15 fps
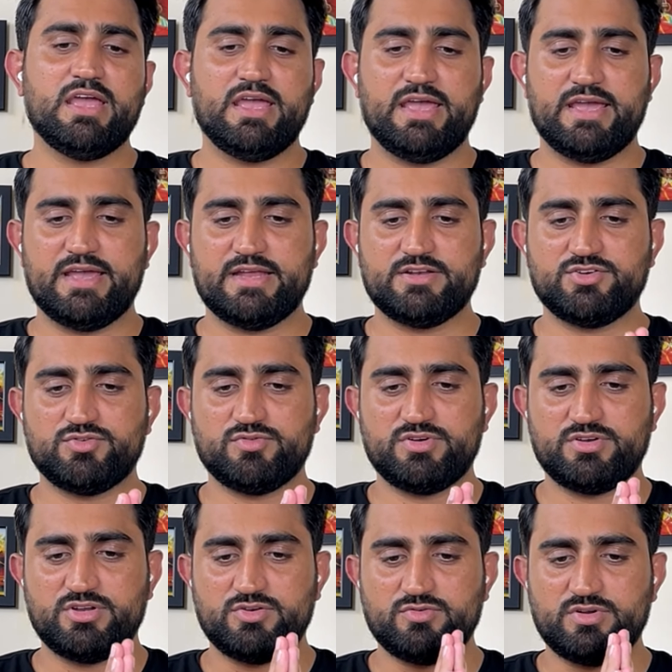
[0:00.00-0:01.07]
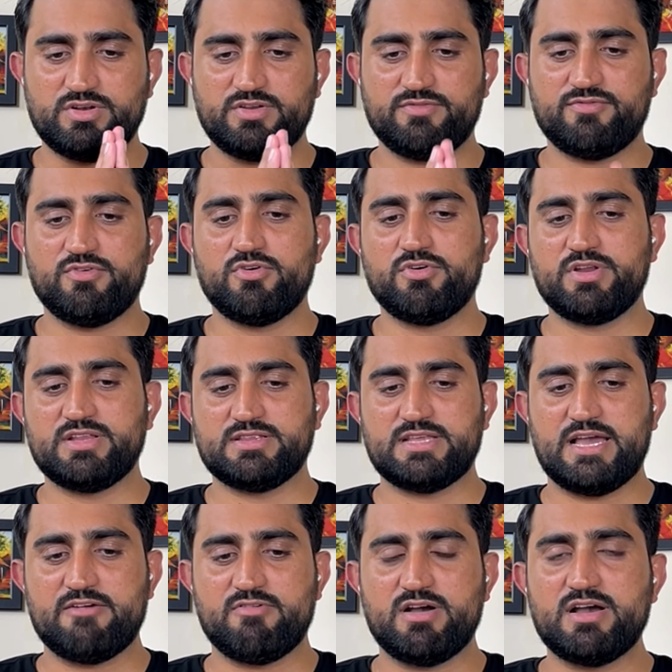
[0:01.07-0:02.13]
and 2024 in
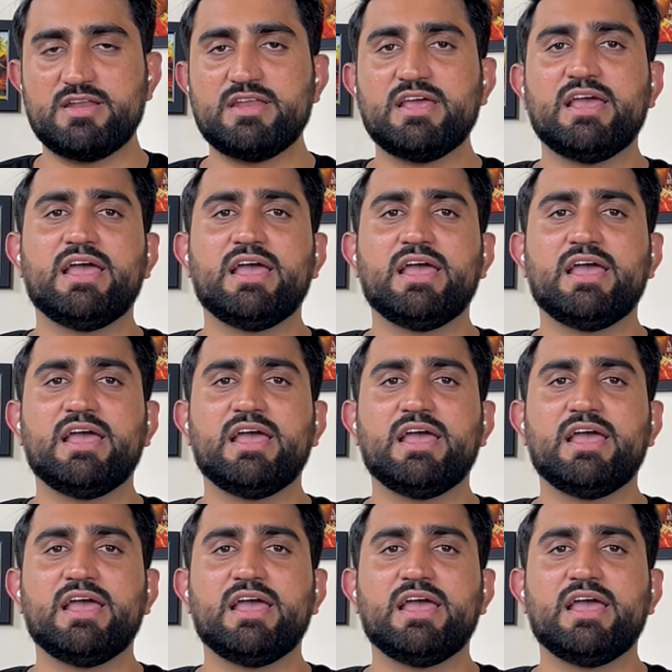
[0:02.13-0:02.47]
Taiwan.